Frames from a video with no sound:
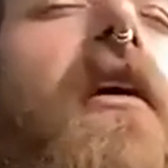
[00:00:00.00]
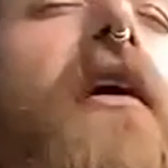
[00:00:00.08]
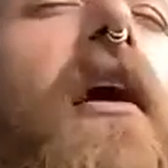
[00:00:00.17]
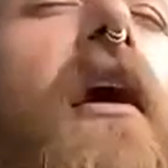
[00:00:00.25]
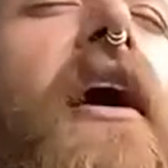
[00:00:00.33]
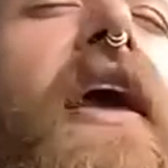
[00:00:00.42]

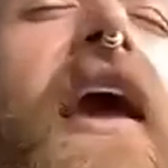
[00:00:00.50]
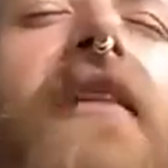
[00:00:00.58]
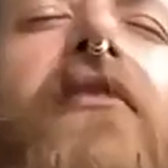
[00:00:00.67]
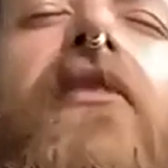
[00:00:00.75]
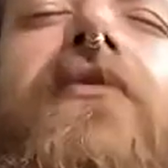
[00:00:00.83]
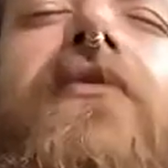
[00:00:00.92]
A
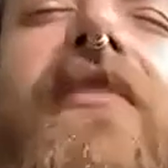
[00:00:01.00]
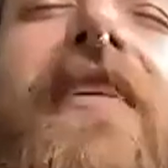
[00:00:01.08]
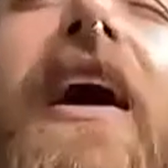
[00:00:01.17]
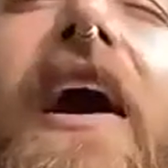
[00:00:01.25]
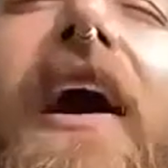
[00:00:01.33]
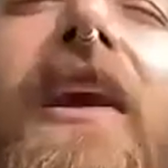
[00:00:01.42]
cancer of this
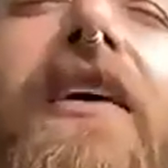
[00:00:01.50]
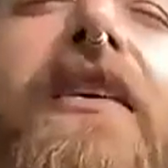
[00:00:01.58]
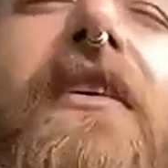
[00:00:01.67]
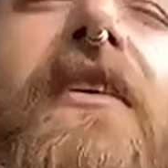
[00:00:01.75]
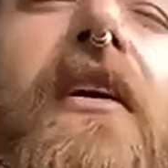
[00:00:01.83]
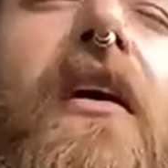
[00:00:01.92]
kind
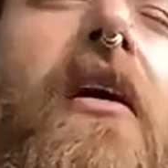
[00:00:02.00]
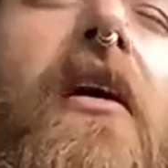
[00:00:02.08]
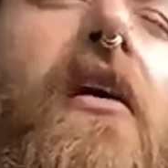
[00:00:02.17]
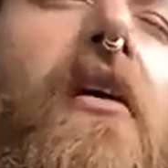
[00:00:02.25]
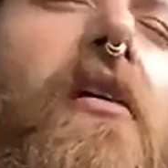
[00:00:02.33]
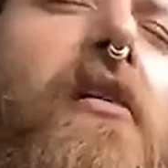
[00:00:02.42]

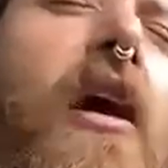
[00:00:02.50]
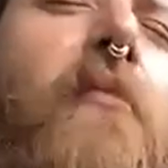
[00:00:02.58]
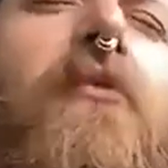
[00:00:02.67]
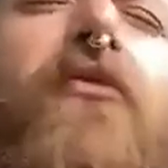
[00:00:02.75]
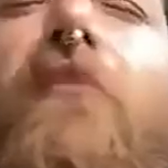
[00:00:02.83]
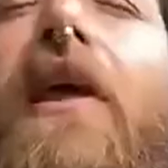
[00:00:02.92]

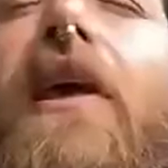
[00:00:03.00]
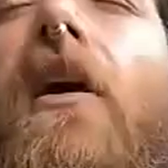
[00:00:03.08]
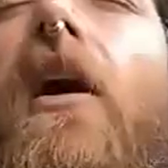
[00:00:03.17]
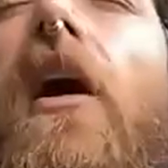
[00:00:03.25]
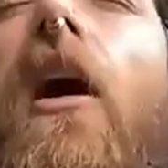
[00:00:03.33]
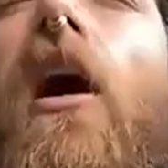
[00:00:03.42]
comes from many
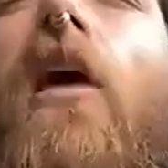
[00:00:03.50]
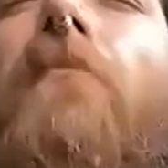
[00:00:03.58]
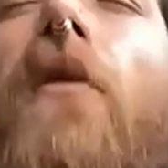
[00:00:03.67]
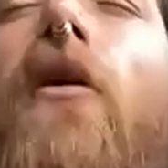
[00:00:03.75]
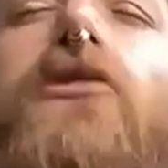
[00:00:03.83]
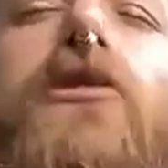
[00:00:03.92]

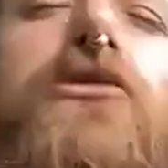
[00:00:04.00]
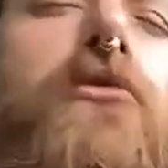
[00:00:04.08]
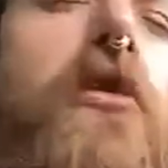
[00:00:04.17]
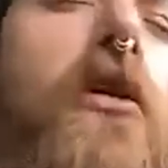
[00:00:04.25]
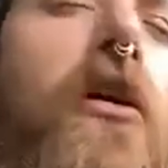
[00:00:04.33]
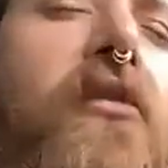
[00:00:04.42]
emotional
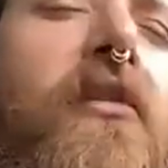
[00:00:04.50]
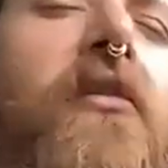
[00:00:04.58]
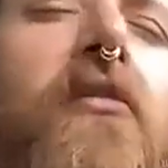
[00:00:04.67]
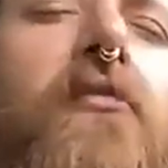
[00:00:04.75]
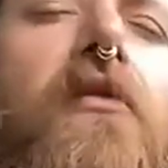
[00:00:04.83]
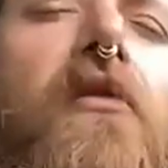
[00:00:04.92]

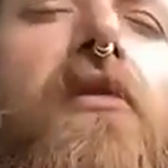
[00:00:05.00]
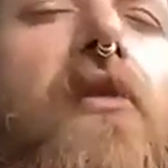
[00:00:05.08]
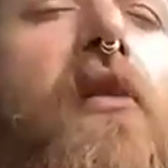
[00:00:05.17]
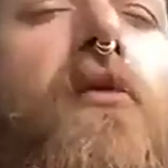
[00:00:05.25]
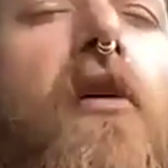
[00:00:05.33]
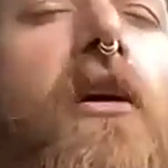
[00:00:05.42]
causes.
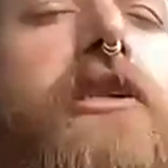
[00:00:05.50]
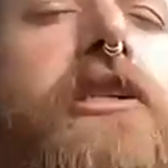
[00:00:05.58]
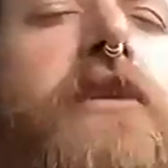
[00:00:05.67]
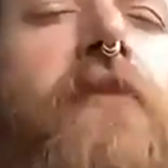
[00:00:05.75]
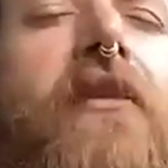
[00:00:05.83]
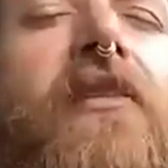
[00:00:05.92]
So
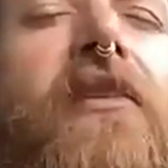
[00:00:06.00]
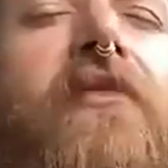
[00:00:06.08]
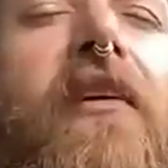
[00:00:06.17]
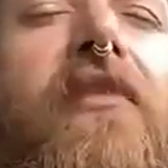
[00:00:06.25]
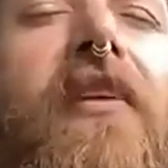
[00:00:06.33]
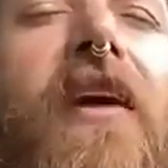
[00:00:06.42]
she must
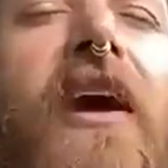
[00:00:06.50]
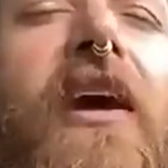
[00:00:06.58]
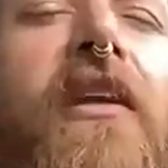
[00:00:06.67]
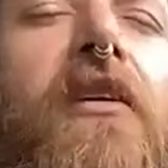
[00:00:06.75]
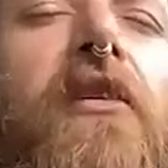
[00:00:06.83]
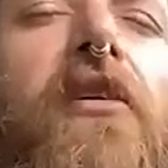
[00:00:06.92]

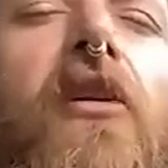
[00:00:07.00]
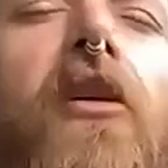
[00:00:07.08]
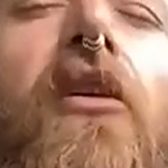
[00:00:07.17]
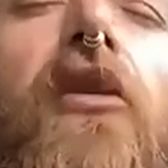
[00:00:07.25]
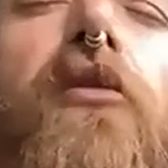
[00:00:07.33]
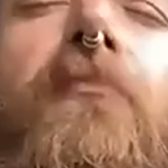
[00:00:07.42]
investigate
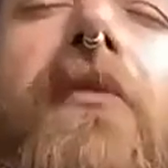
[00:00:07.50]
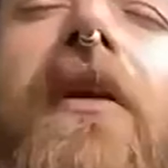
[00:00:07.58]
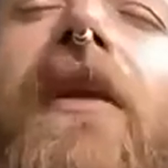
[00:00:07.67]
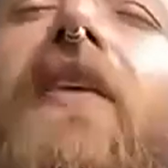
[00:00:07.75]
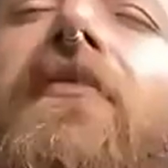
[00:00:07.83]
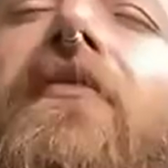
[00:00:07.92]
her own
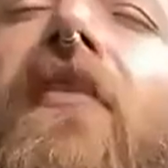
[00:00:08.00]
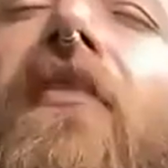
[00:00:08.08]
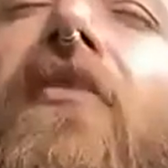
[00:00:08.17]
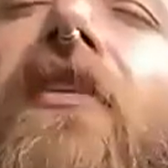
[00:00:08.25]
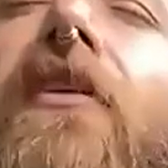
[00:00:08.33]
beliefs and the